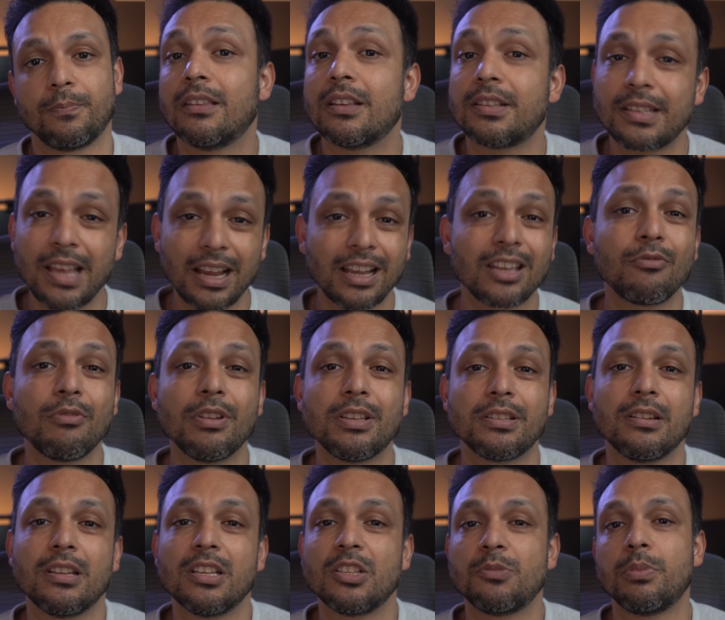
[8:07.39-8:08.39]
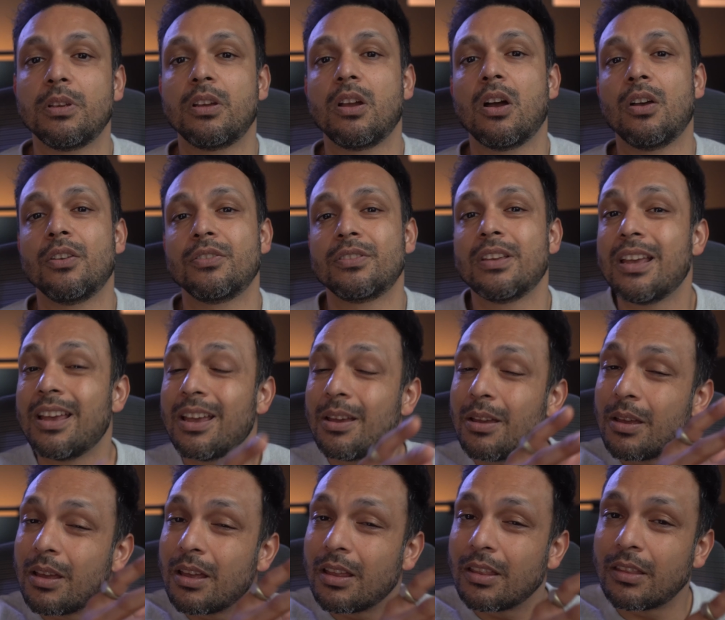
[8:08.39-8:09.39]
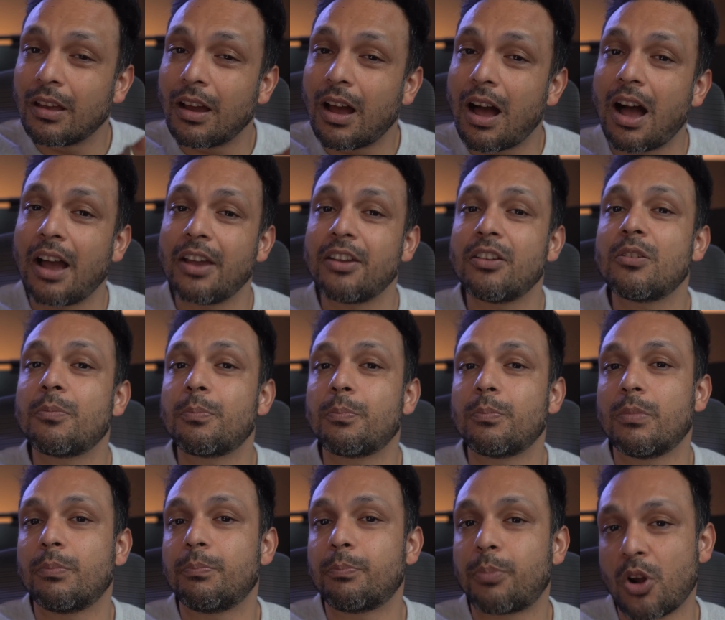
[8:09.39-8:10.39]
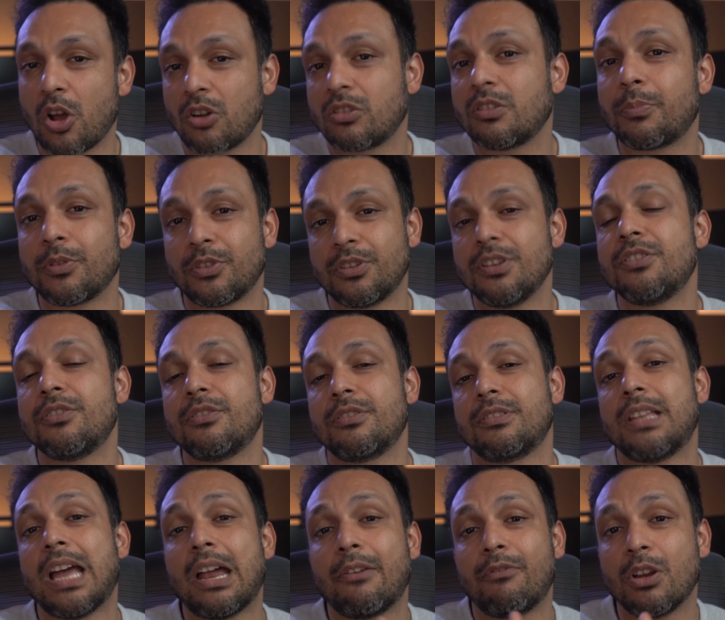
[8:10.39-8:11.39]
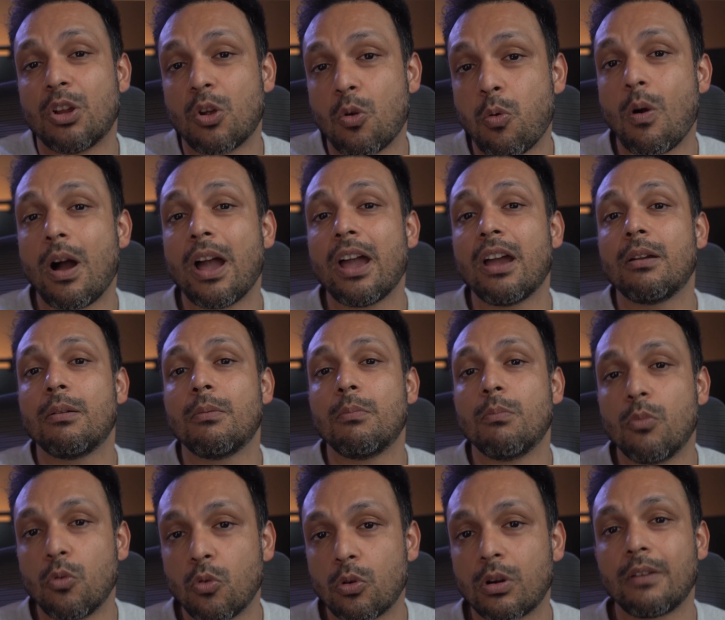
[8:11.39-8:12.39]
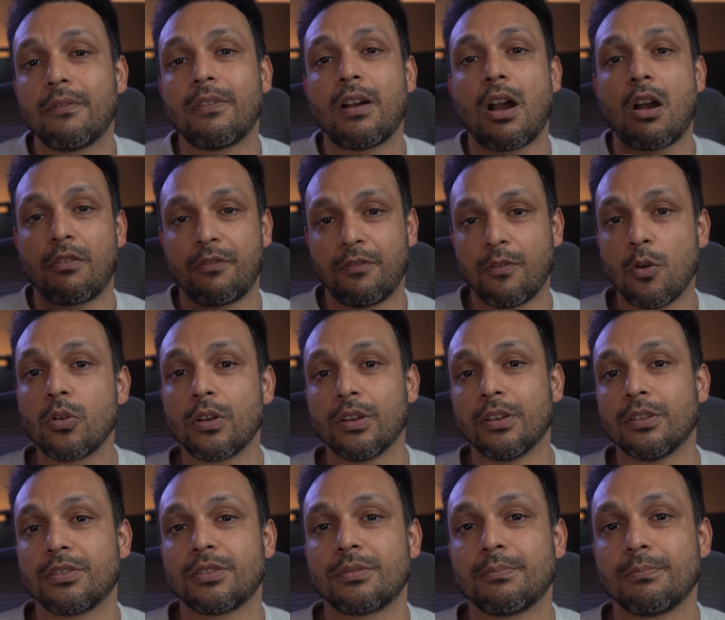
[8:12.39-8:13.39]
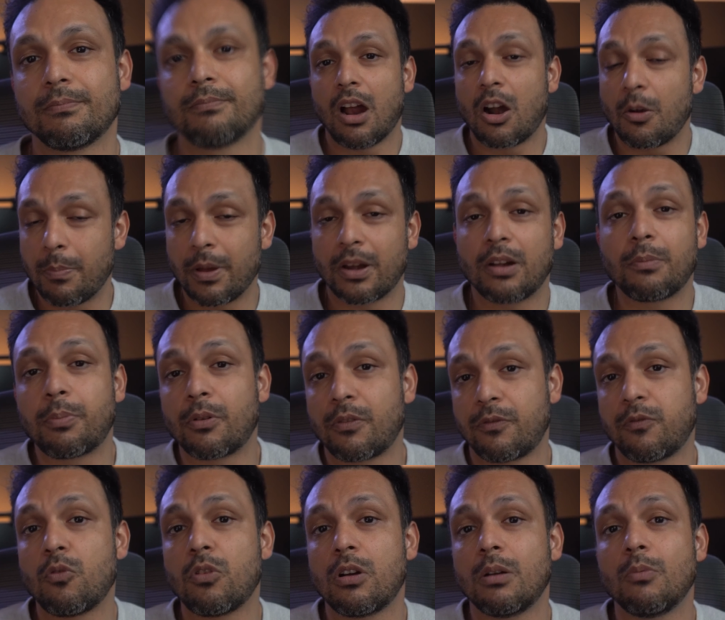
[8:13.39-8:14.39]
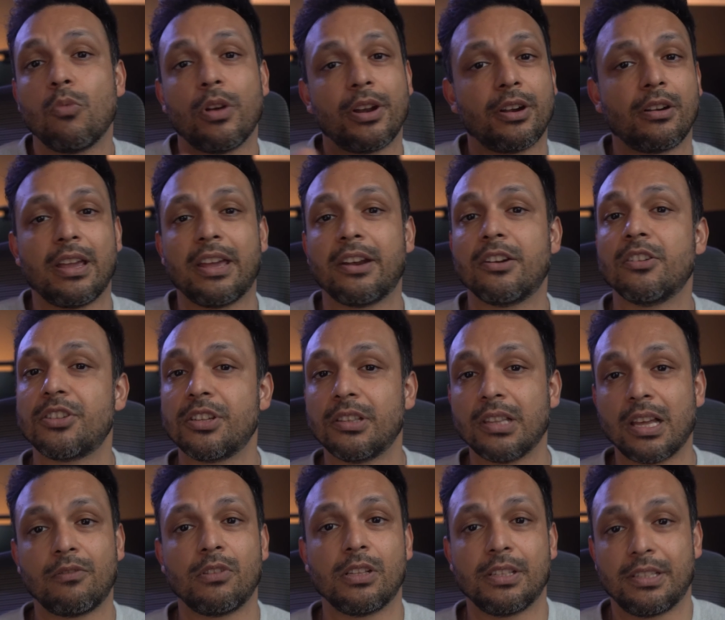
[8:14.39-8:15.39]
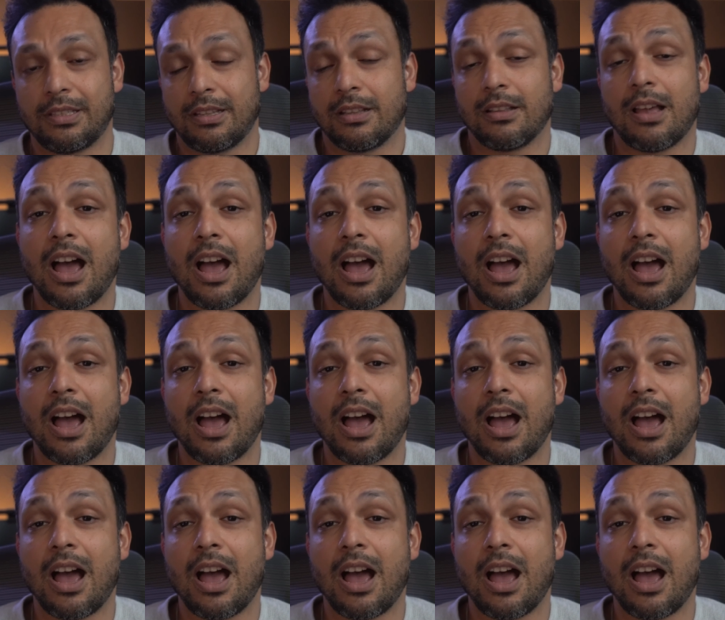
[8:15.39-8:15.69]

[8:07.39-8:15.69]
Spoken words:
The second reason is because the higher productive procedures that require more of our focus are better performed when our energy level is the